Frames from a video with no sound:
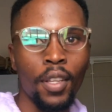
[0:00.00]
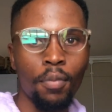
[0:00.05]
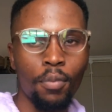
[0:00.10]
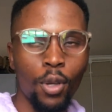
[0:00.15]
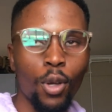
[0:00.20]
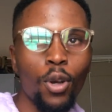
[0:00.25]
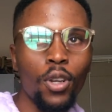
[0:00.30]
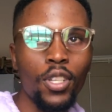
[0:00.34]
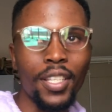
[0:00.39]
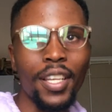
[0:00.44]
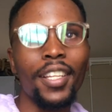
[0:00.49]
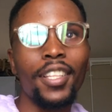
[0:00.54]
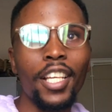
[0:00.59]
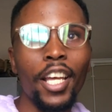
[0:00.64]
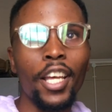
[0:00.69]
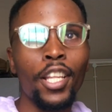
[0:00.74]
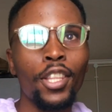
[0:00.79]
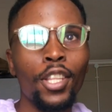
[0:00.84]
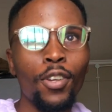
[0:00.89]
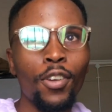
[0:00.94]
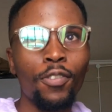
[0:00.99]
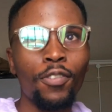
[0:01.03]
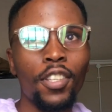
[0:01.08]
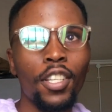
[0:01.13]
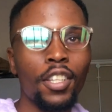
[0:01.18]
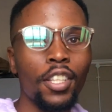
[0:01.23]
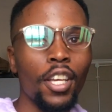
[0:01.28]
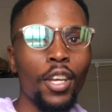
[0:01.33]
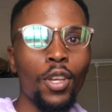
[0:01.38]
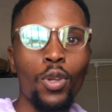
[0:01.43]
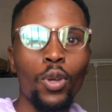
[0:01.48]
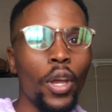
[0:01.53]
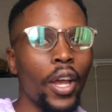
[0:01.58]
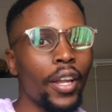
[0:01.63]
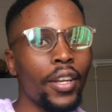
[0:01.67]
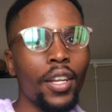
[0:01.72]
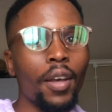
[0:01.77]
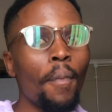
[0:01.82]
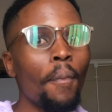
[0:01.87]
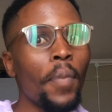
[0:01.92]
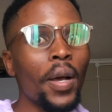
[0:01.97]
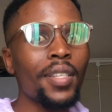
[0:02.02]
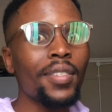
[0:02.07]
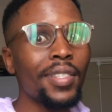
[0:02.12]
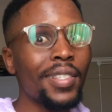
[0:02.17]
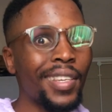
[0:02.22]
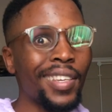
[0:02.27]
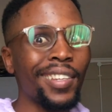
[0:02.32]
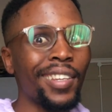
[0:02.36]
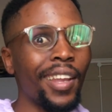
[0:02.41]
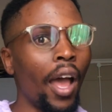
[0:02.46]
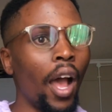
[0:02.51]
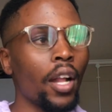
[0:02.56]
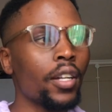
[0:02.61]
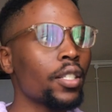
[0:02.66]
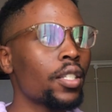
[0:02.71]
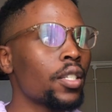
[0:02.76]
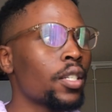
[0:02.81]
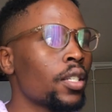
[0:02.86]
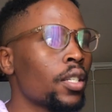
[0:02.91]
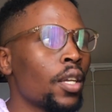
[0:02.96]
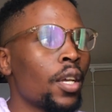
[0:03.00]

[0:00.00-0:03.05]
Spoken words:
because at the end of the day, you end up busting a nut.